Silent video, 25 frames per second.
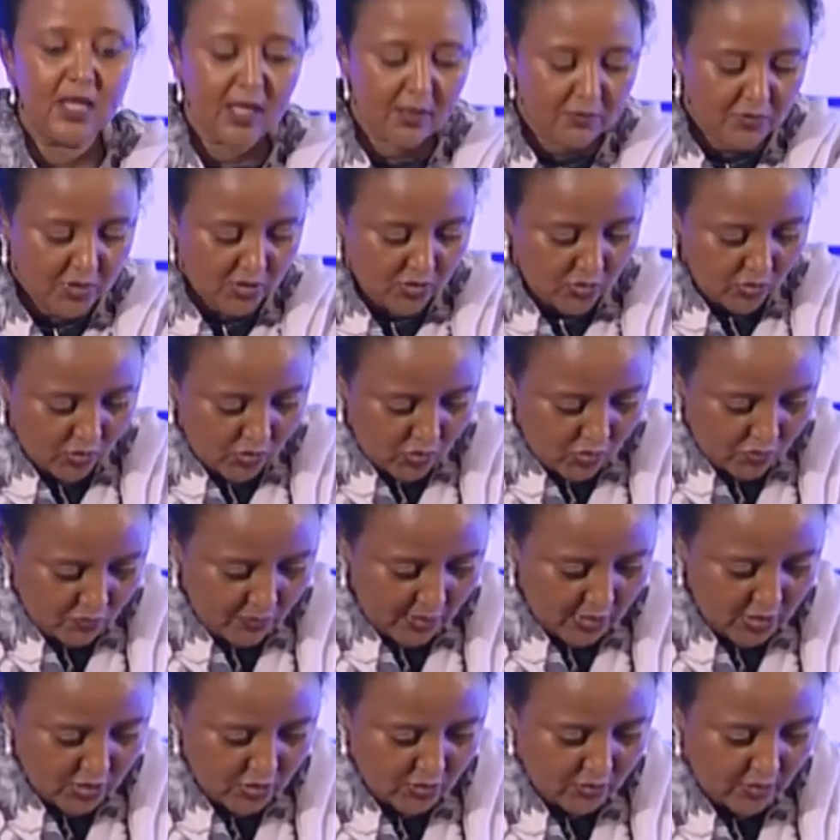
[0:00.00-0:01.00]
And I'm just going to
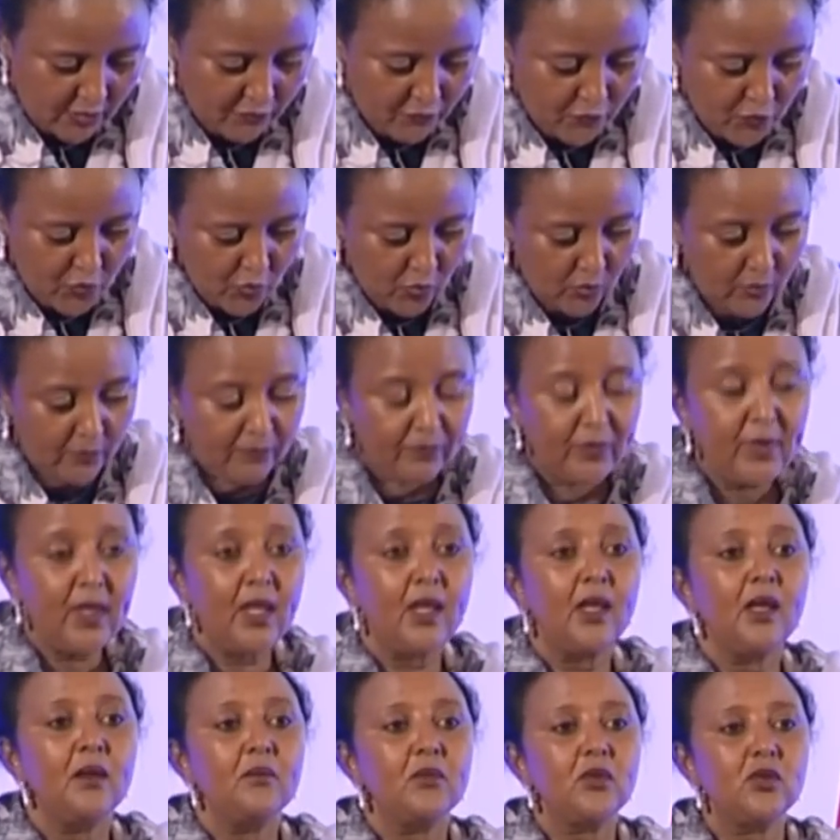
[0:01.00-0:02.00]
mention a few,
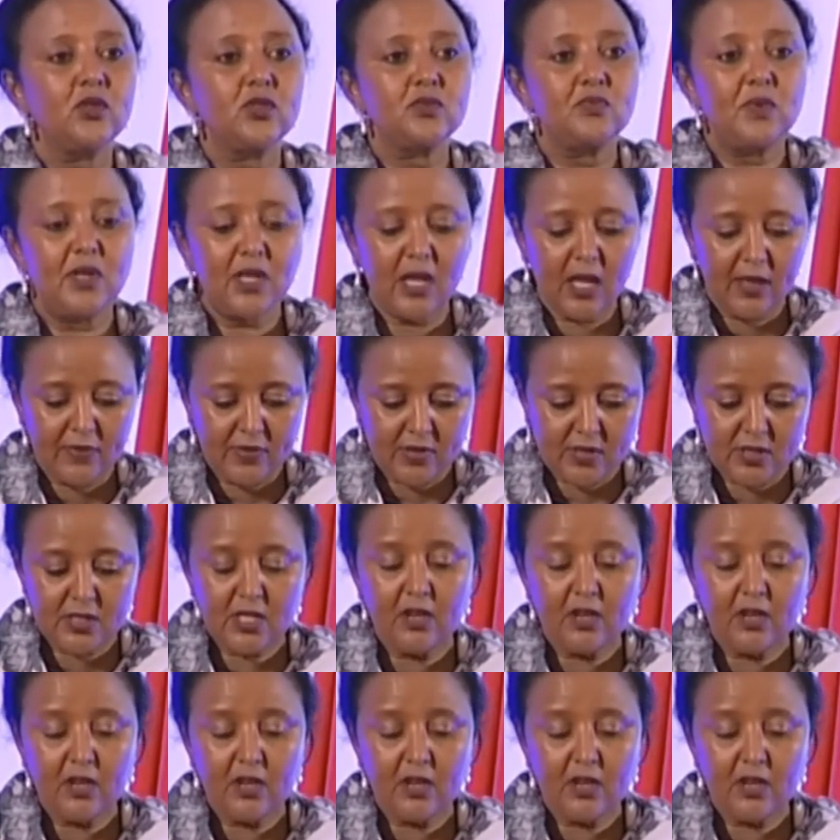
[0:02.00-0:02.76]
because many others